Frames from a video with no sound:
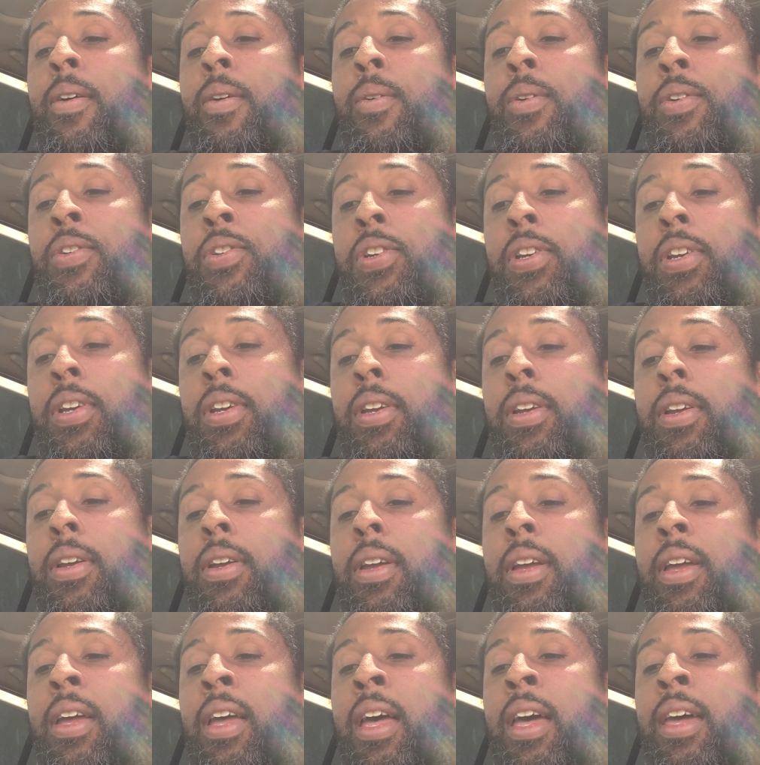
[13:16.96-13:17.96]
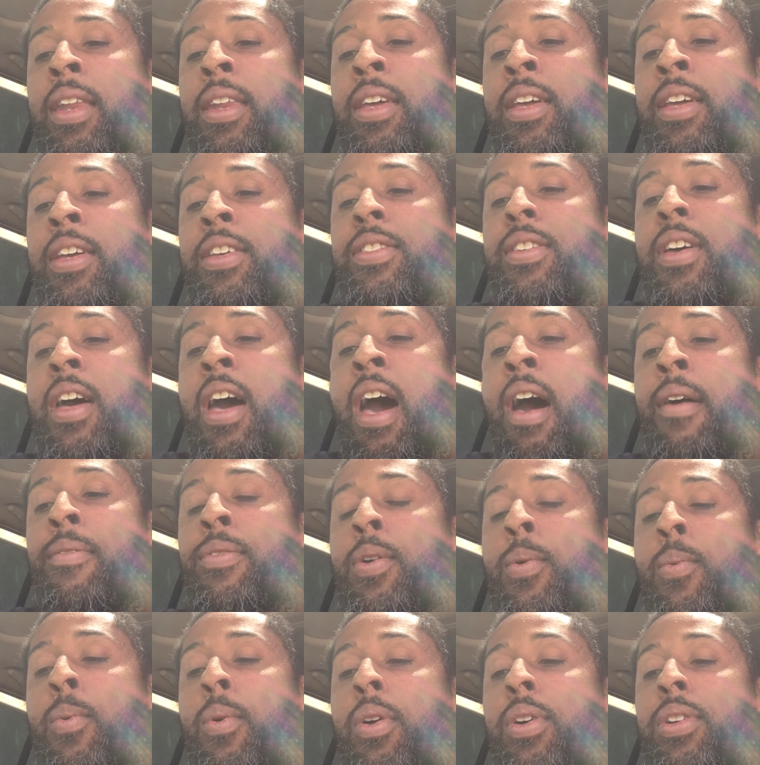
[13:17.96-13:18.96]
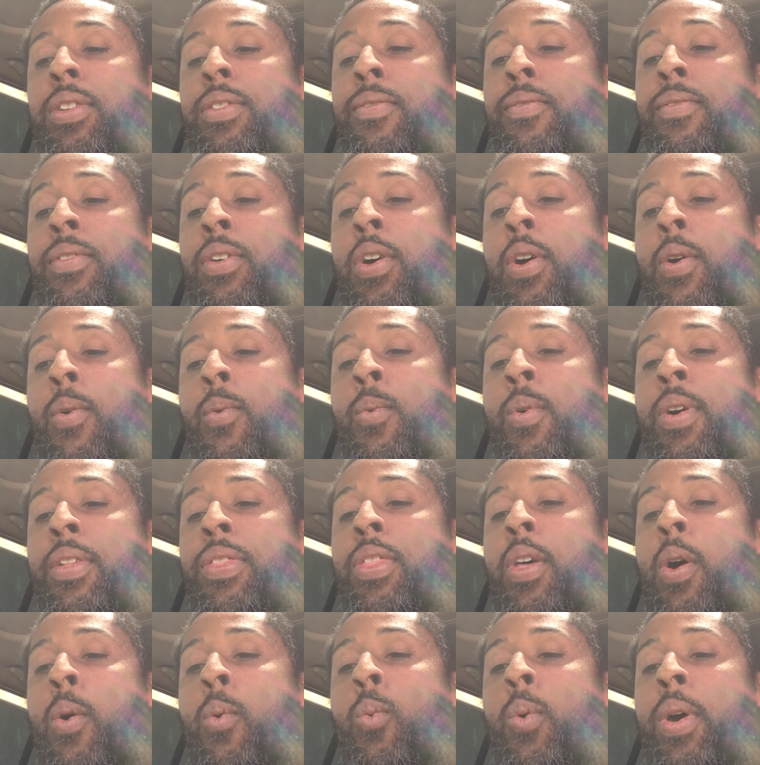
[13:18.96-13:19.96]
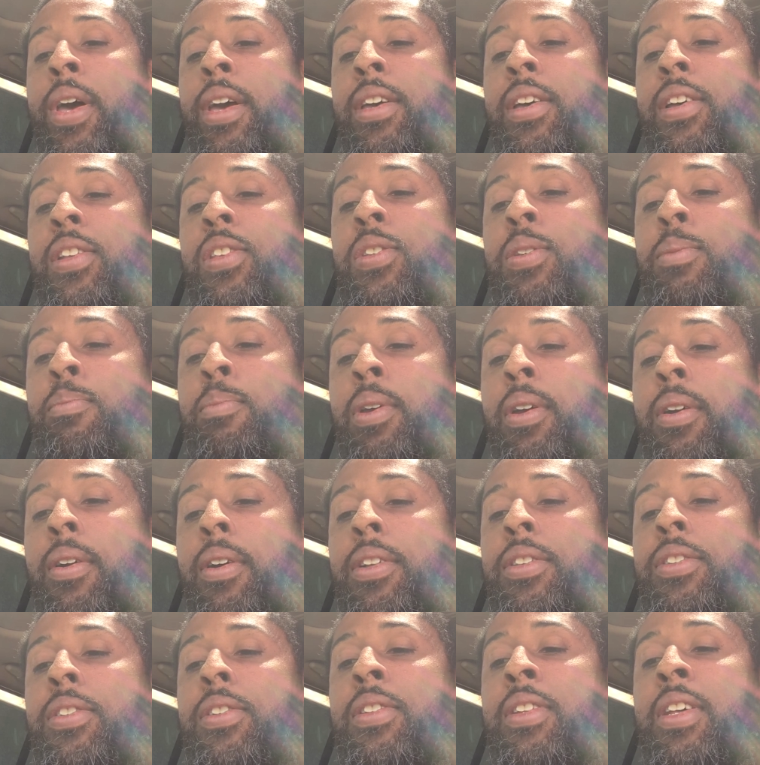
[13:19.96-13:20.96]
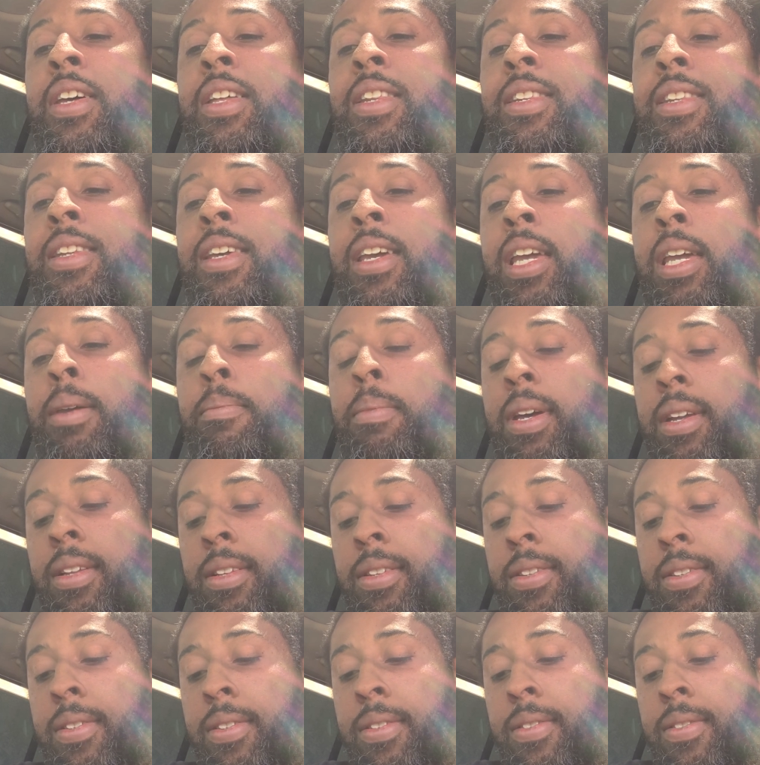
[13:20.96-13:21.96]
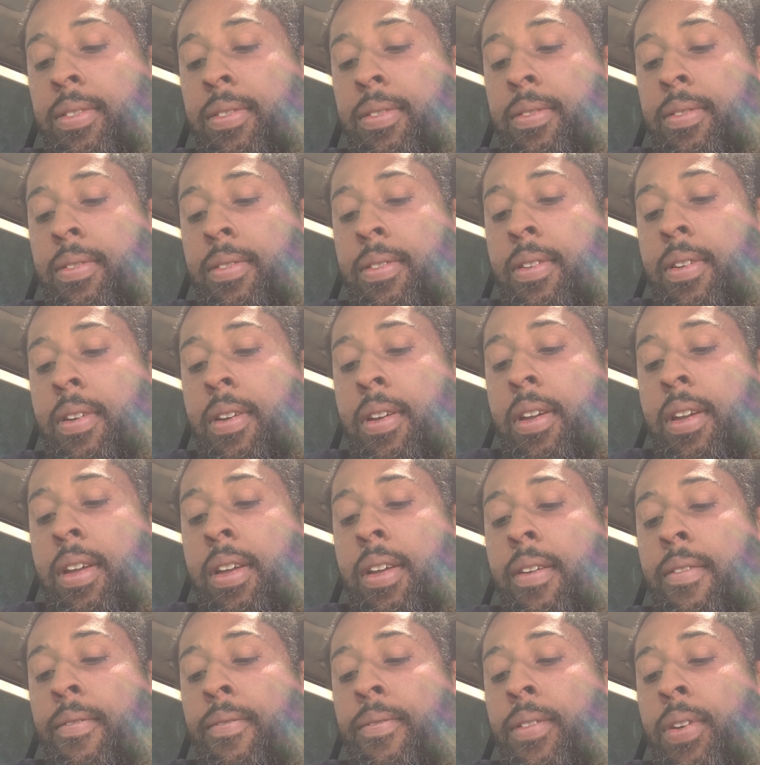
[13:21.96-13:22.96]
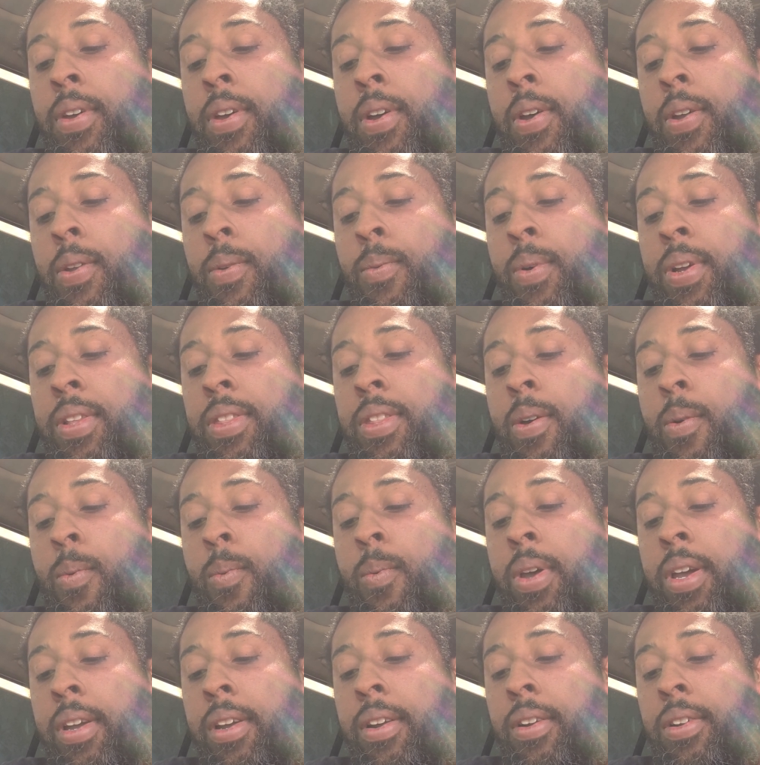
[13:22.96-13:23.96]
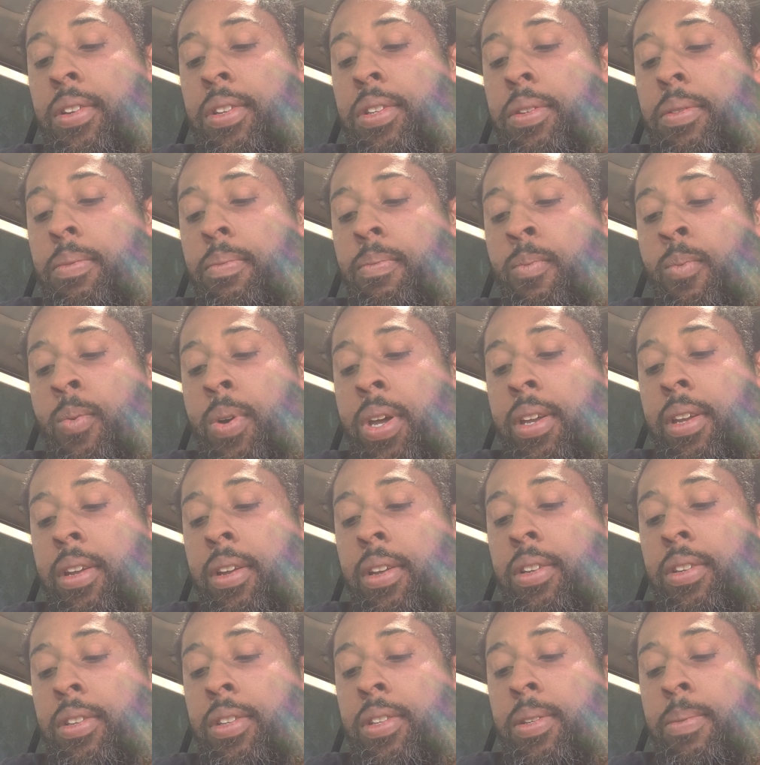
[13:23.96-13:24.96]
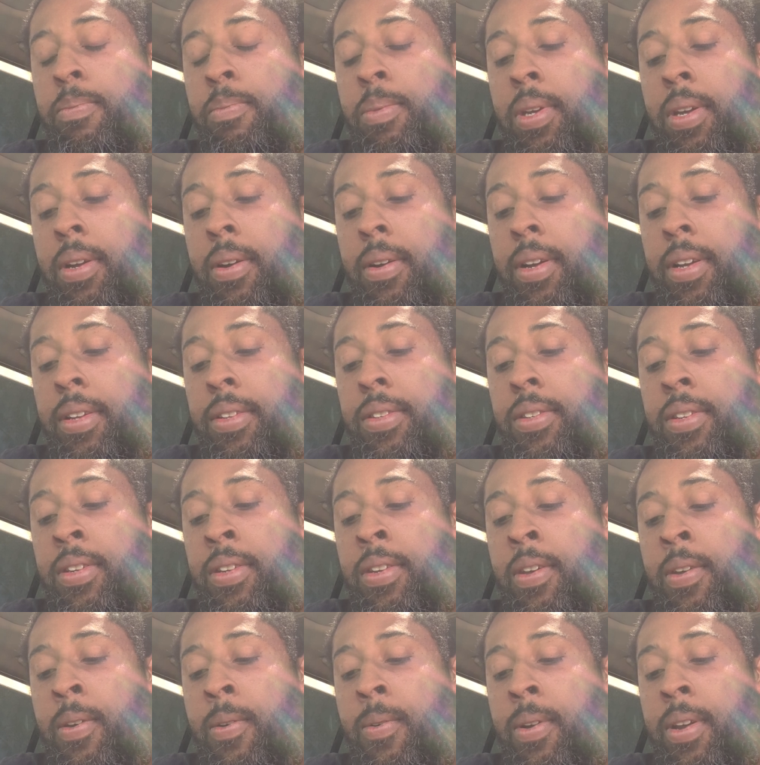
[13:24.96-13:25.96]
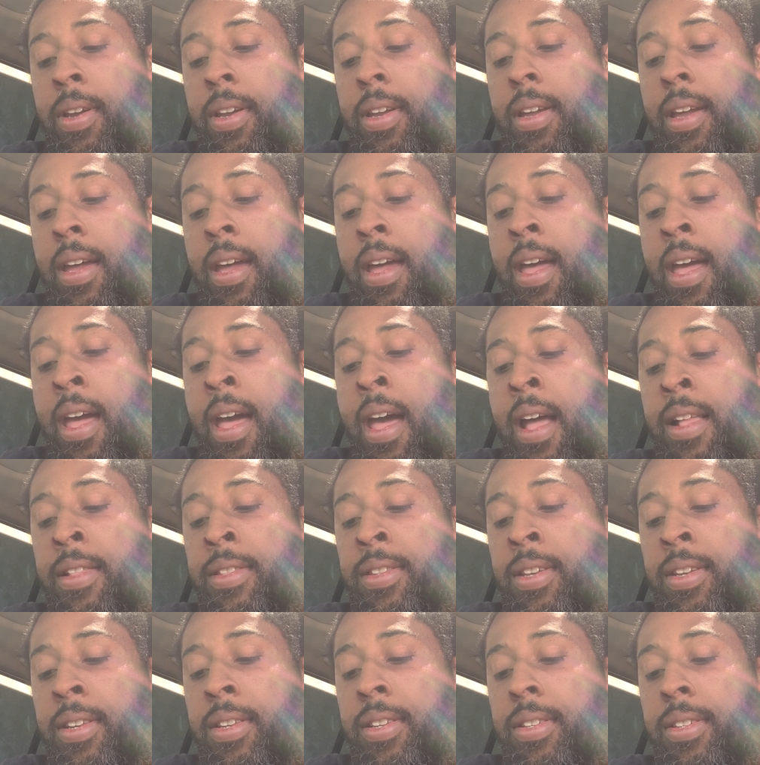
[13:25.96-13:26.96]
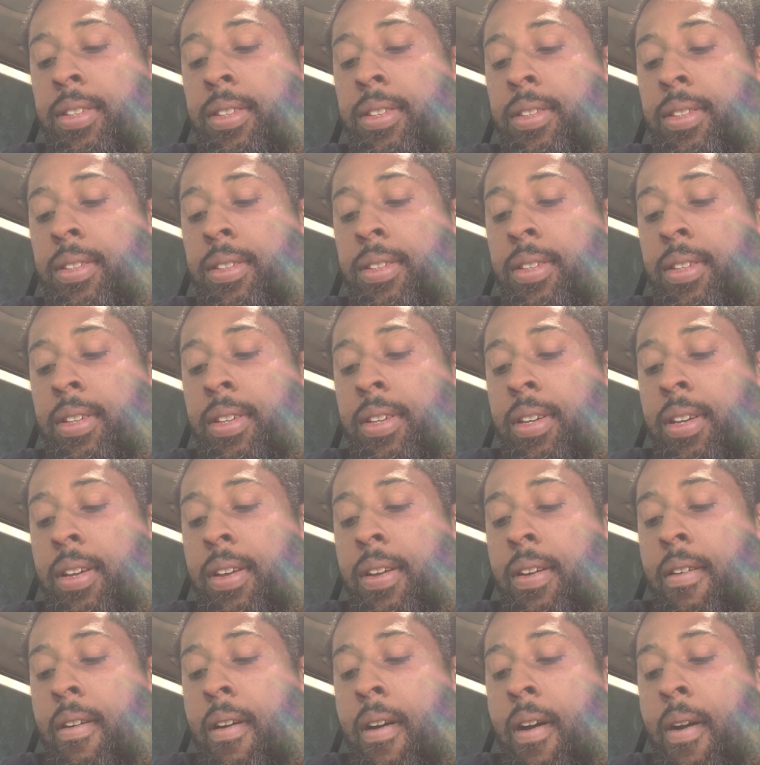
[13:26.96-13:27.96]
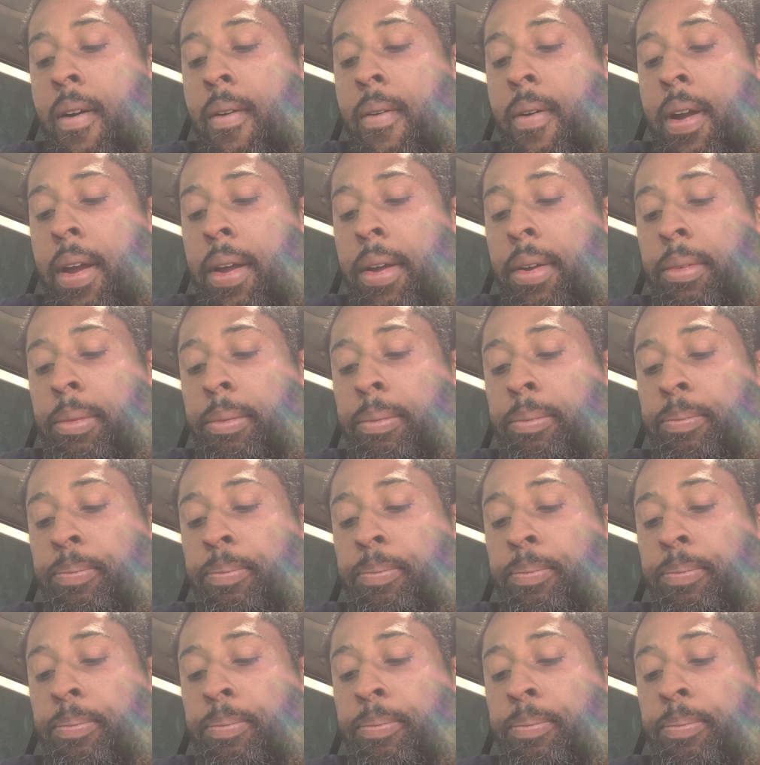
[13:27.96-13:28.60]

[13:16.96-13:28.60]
she, and is afterwards filled with the wicked spirits, the demons. Filled with the wicked, wicked spirits in the Greek anthenos, all right,